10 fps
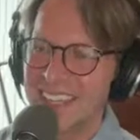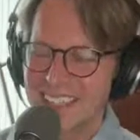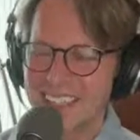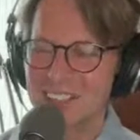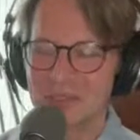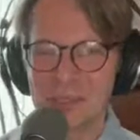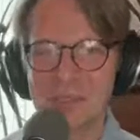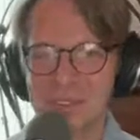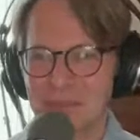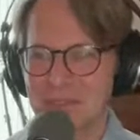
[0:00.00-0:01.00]
That's
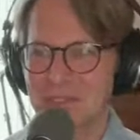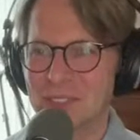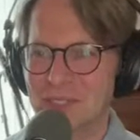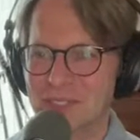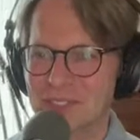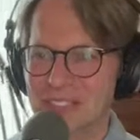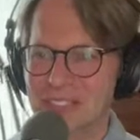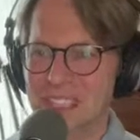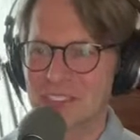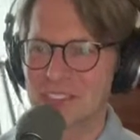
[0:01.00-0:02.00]
Ruthie, my friend Ruthie. And
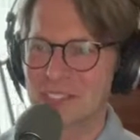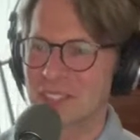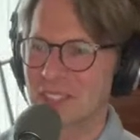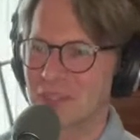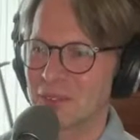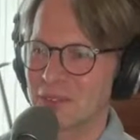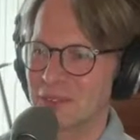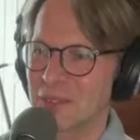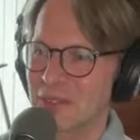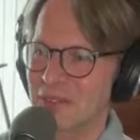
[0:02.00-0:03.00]
now Sunday, I'll root for
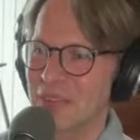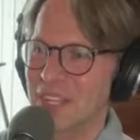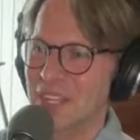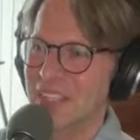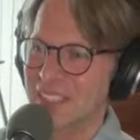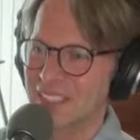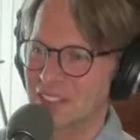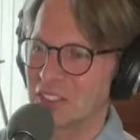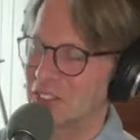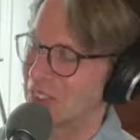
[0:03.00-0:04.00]
you
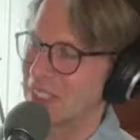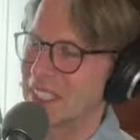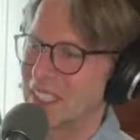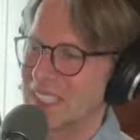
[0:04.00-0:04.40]
against Italy.